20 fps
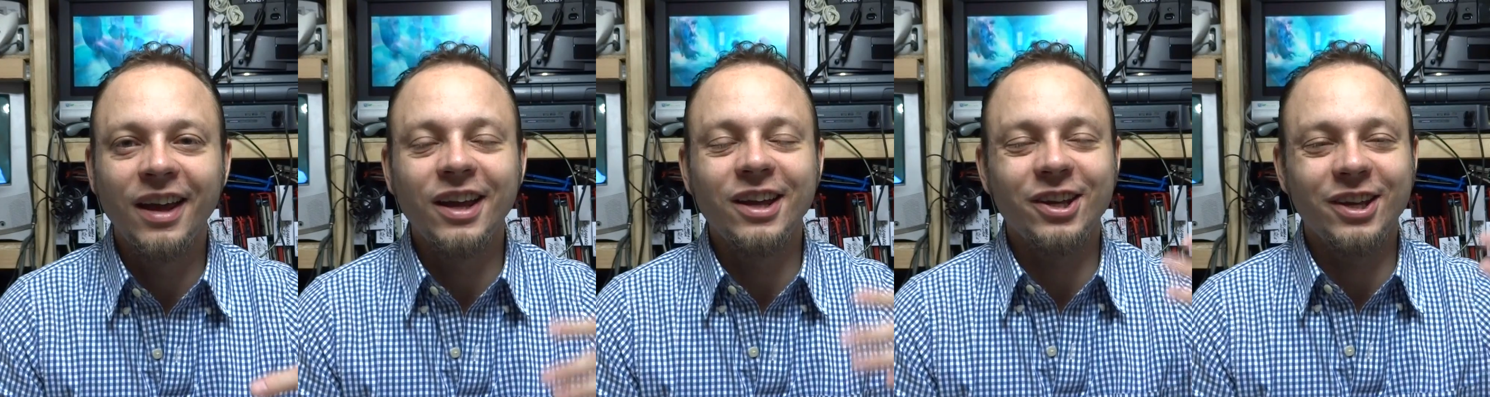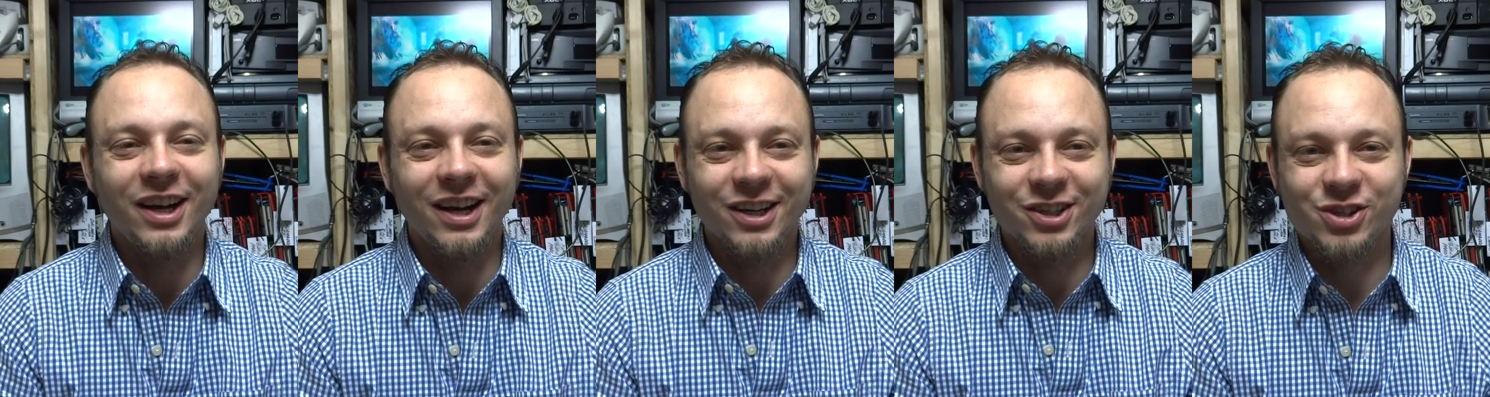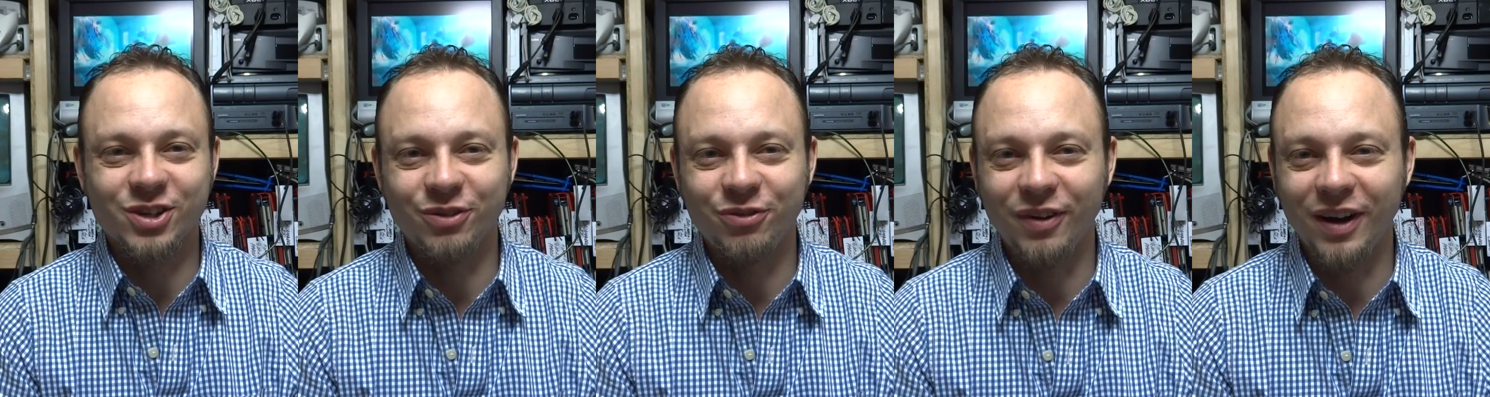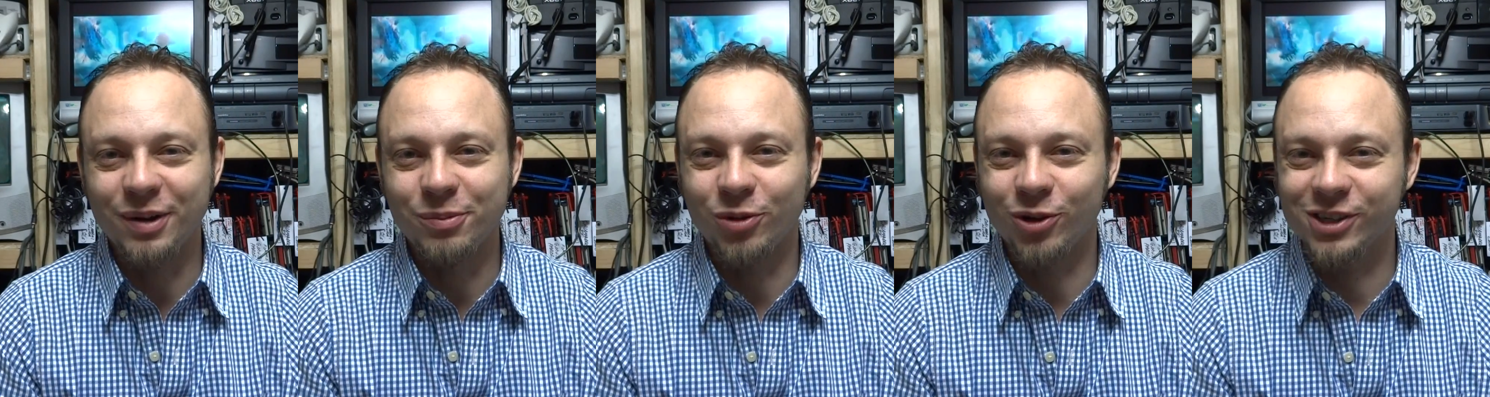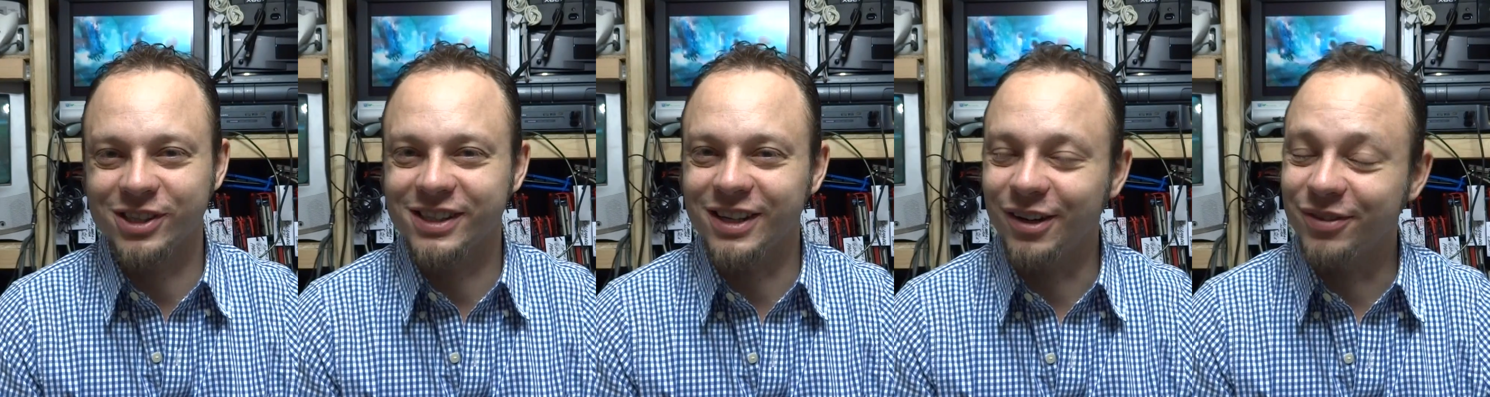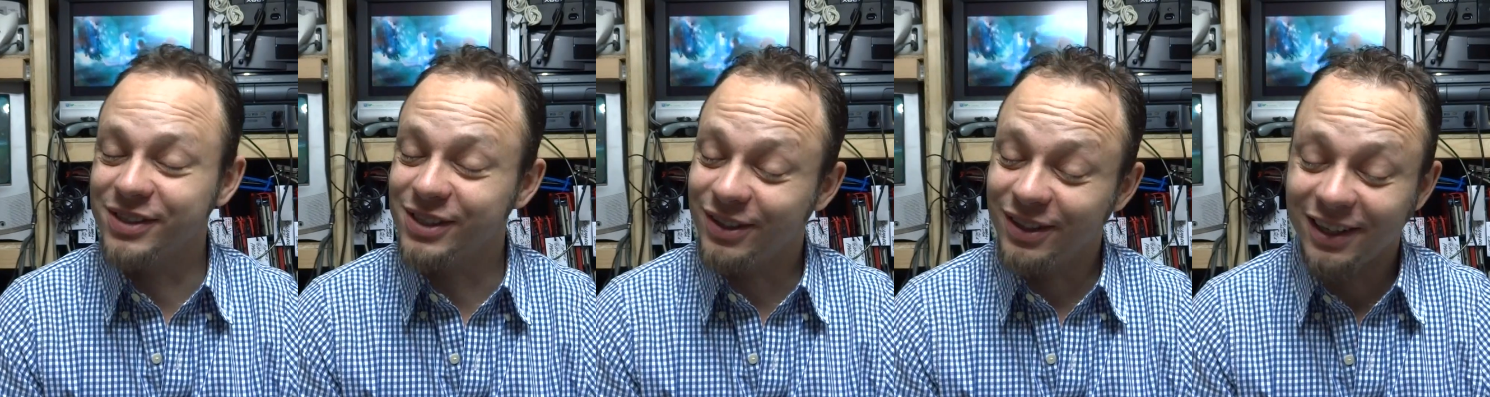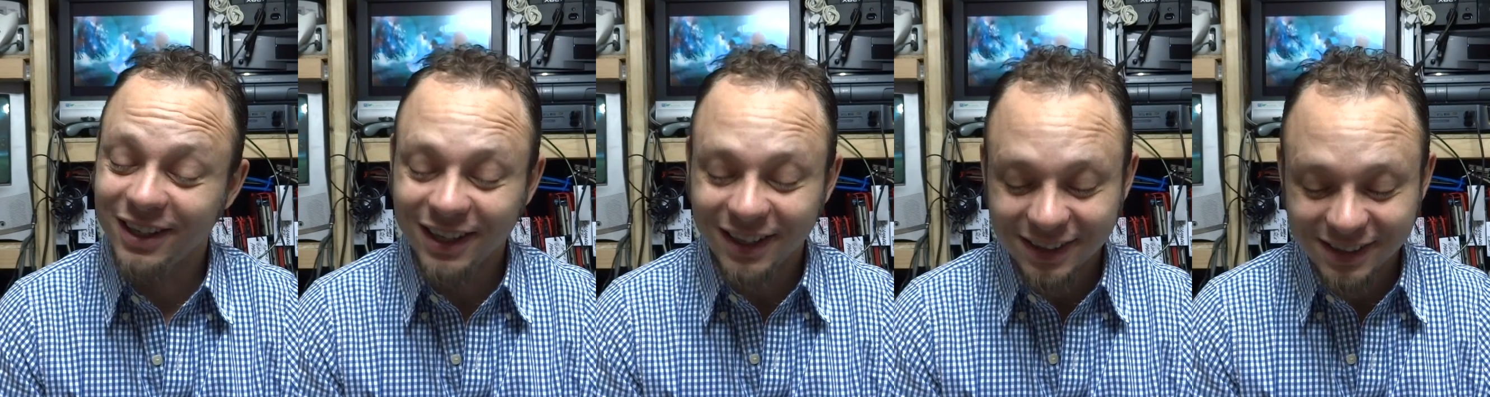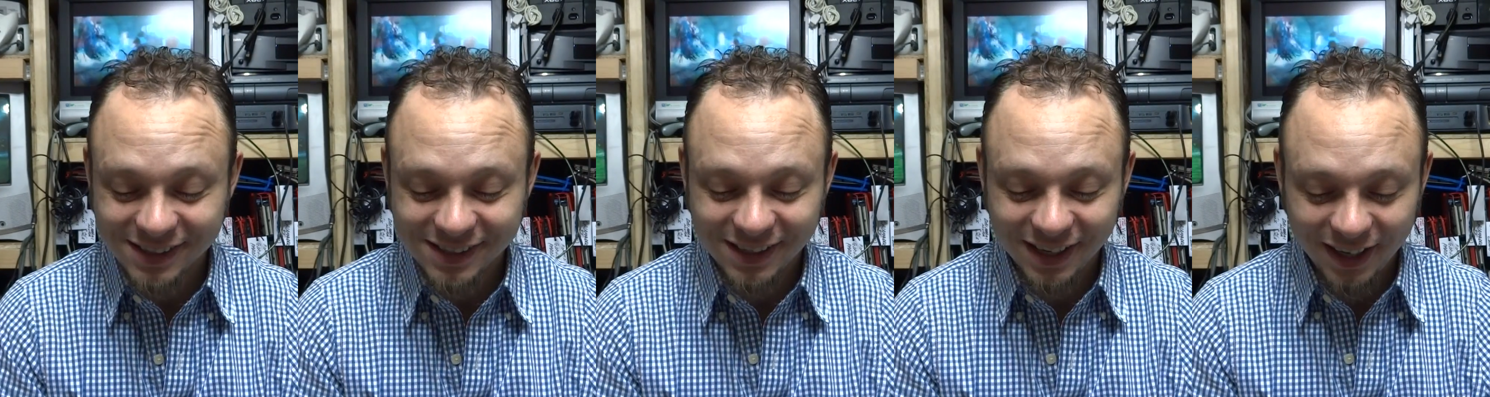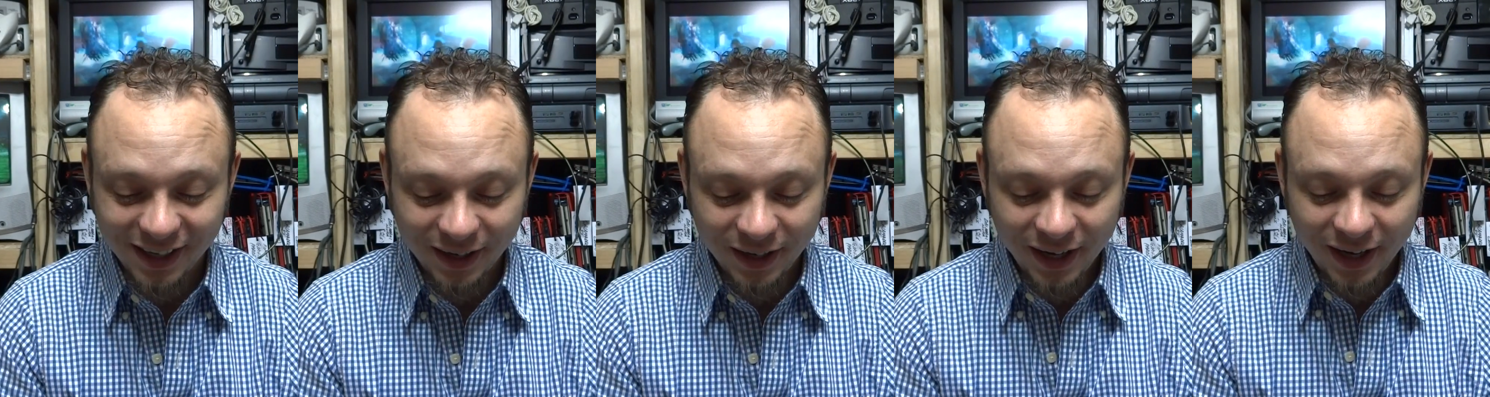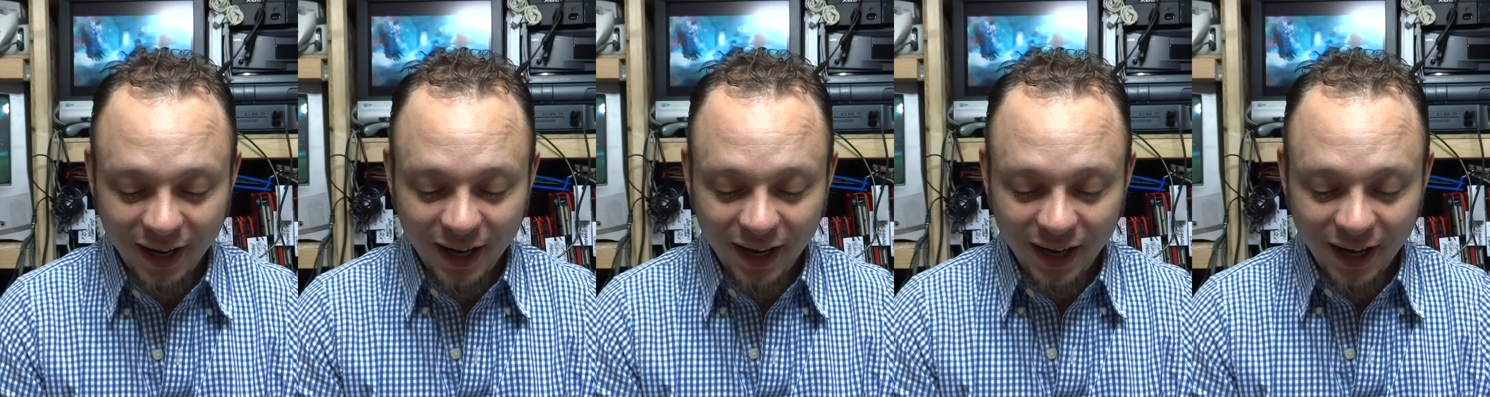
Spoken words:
you can actually find more stuff. So it's a